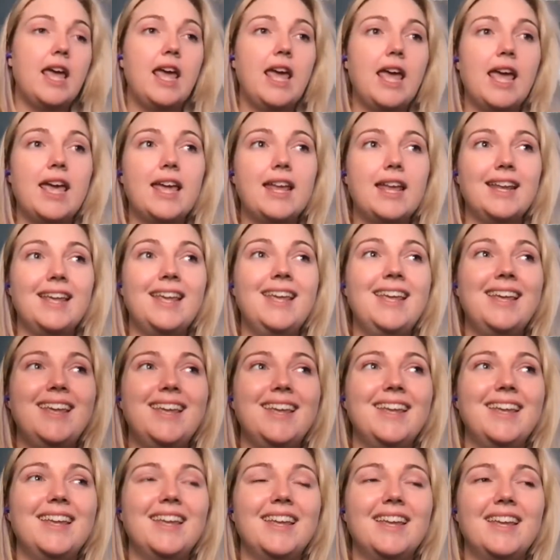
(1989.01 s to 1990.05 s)
it
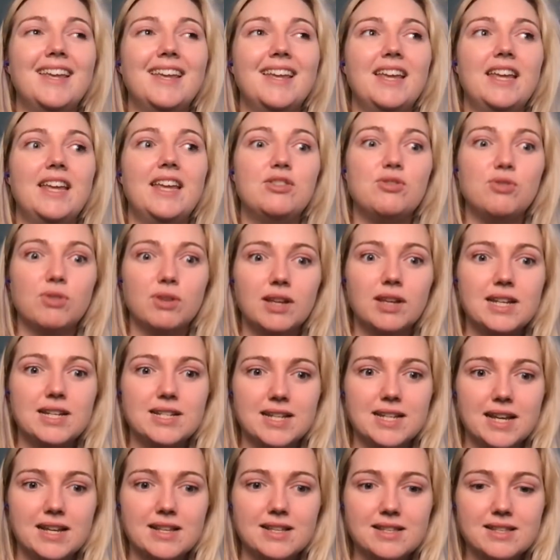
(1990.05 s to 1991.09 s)
is really
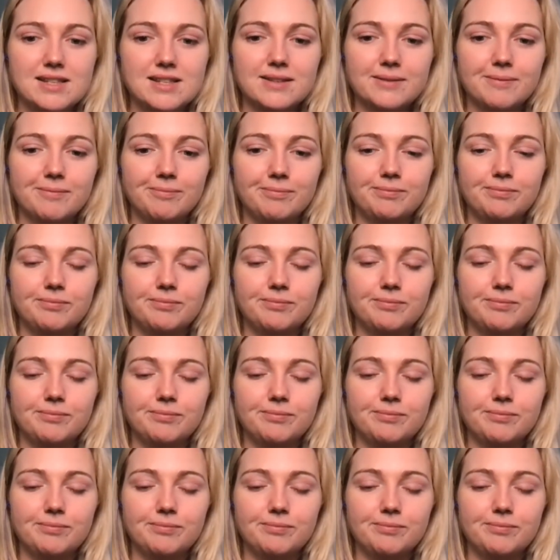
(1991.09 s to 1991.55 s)
intense.